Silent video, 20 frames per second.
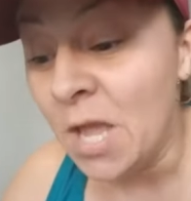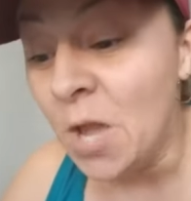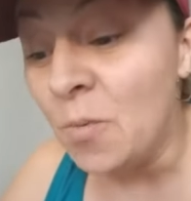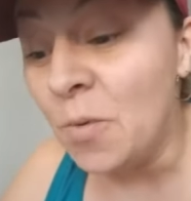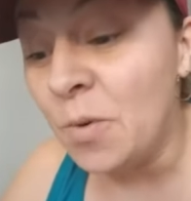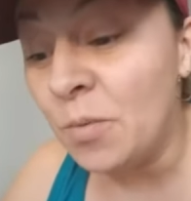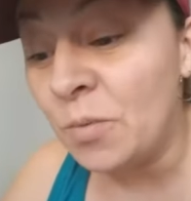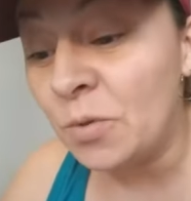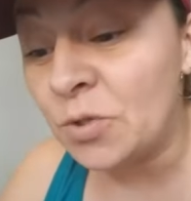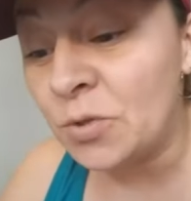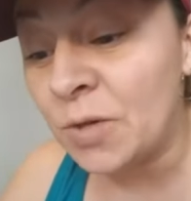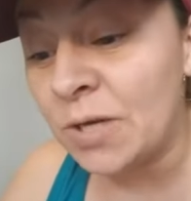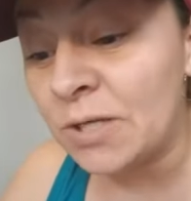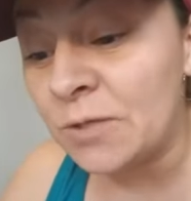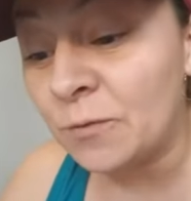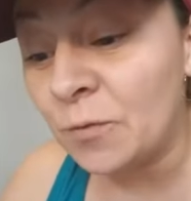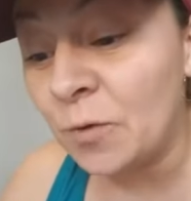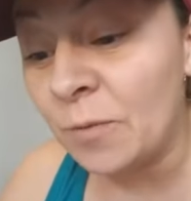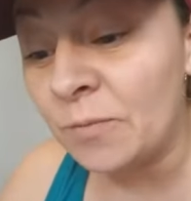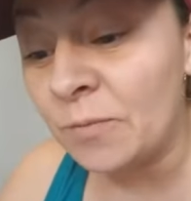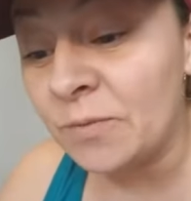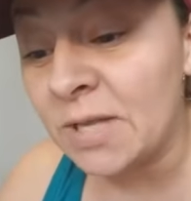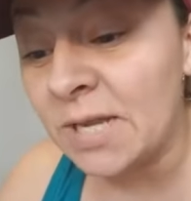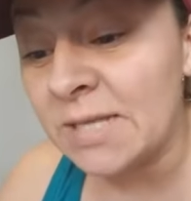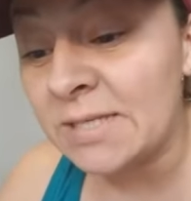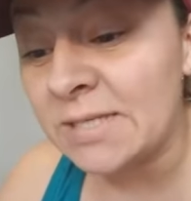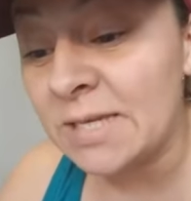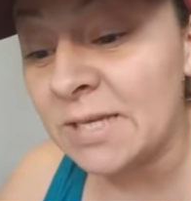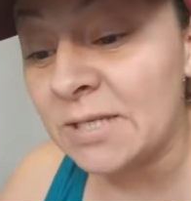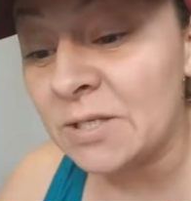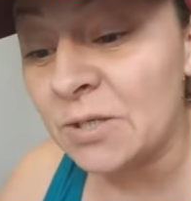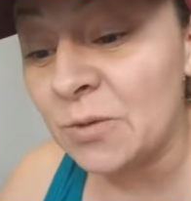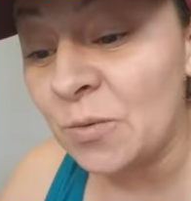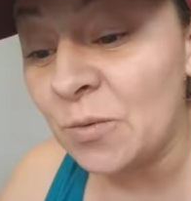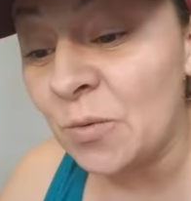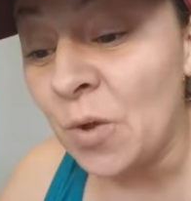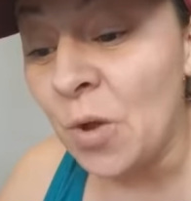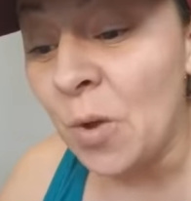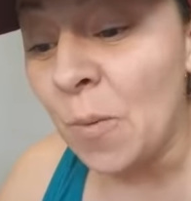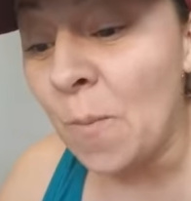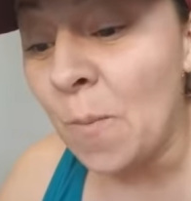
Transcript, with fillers: We will transform things into